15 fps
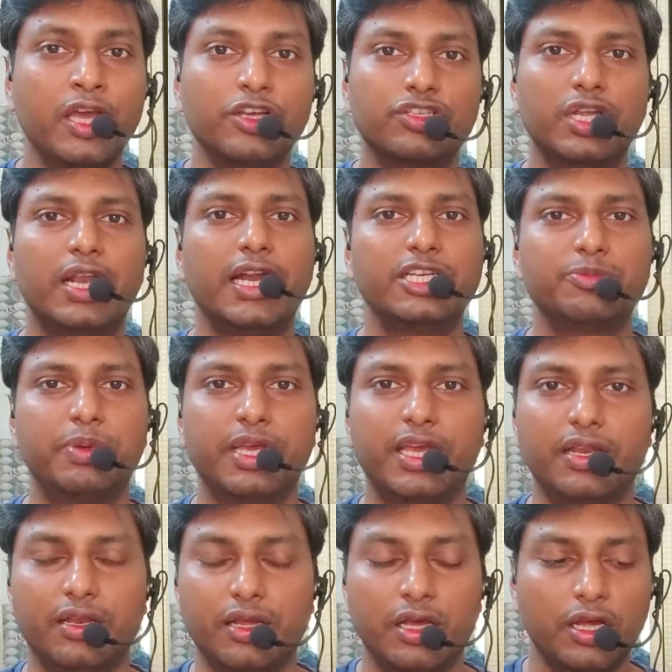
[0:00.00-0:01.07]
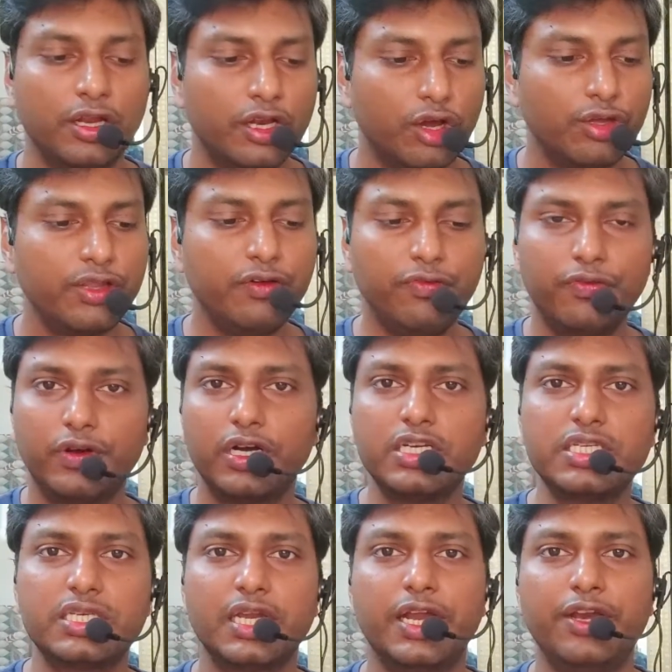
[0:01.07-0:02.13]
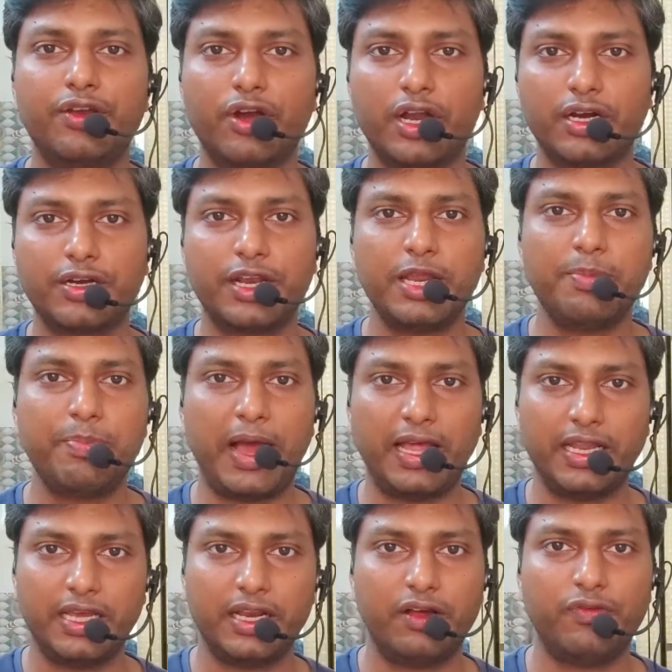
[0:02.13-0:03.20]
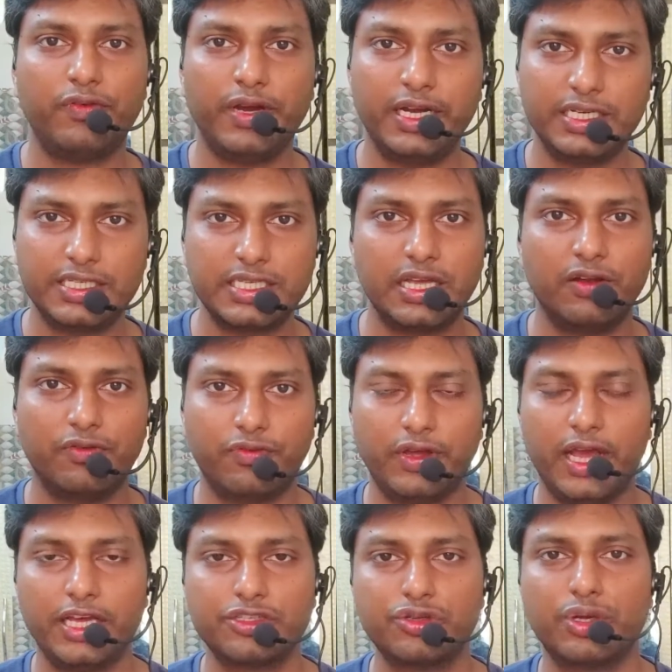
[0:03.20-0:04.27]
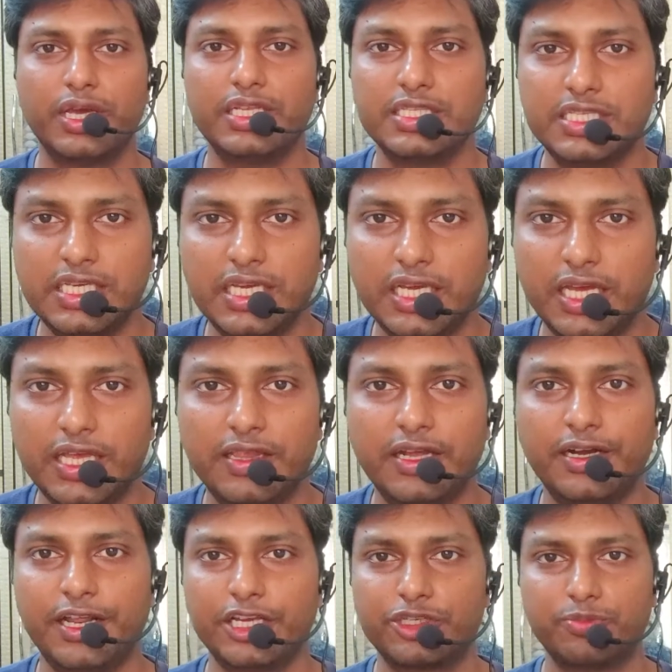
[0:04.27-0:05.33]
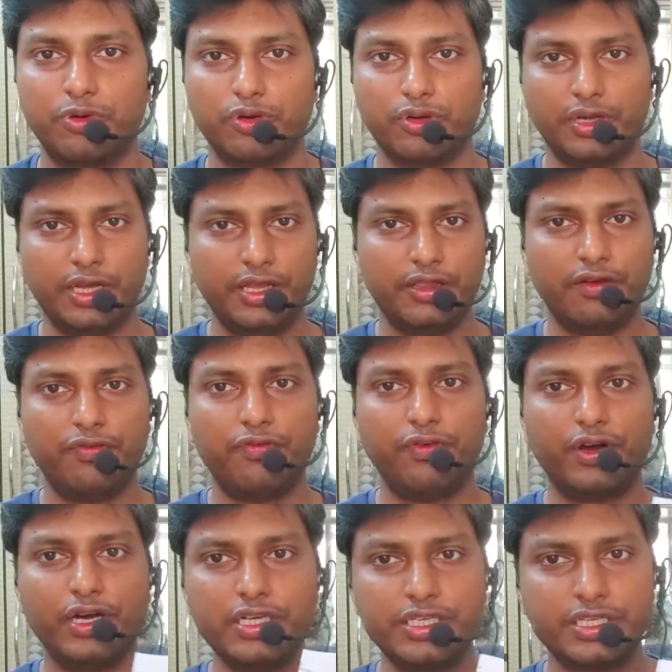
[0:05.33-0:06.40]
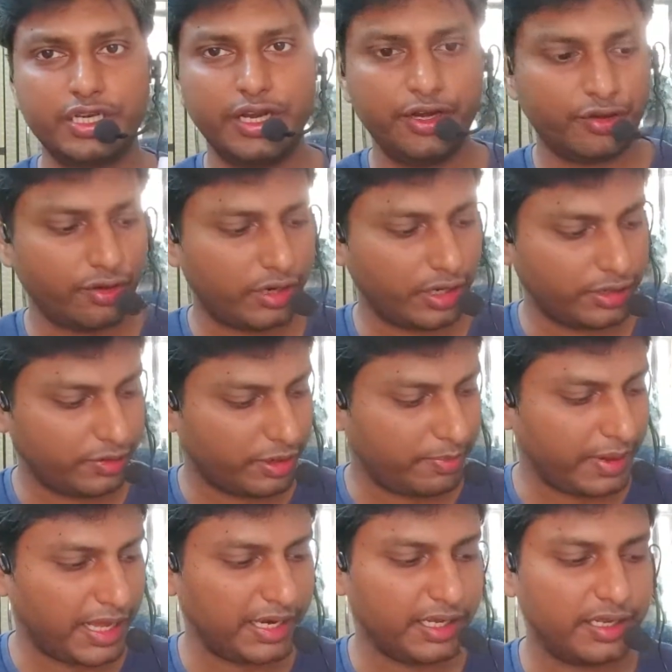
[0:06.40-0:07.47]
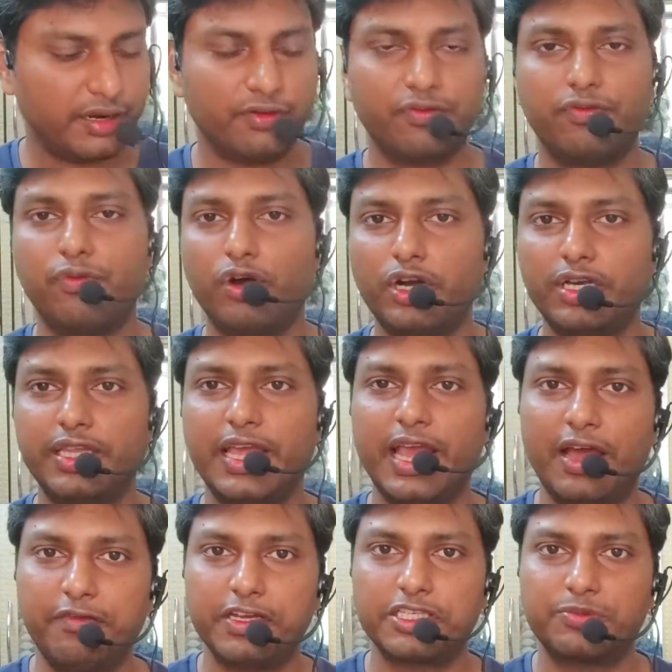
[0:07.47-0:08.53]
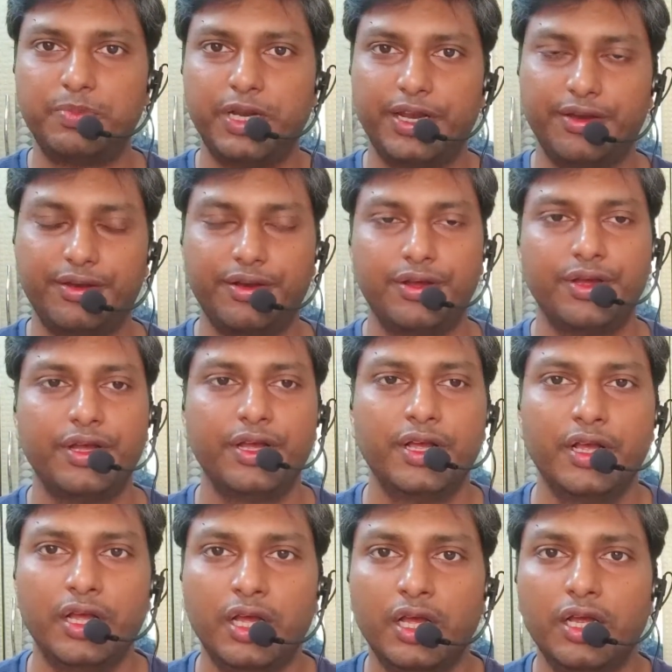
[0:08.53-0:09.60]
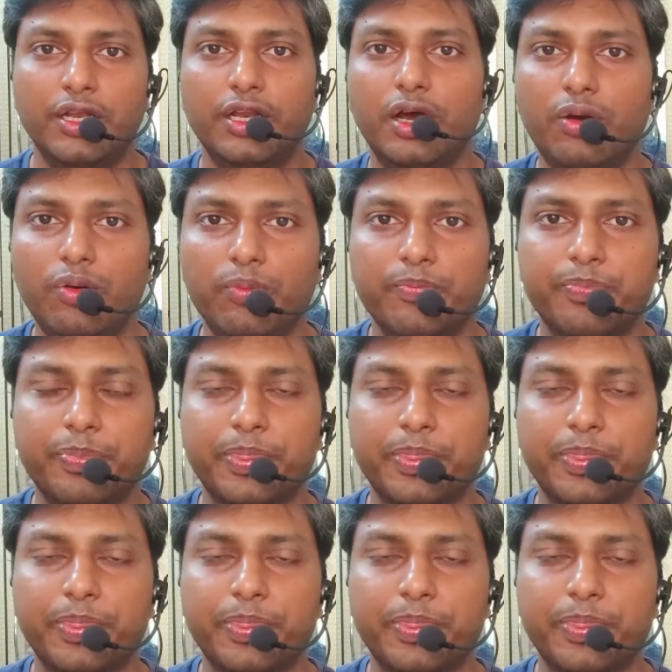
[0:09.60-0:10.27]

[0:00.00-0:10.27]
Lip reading: so let's begin. Now in the first introductory paragraph itself, as you can see in the textbook, in the first introductory paragraph, what they have explained. Now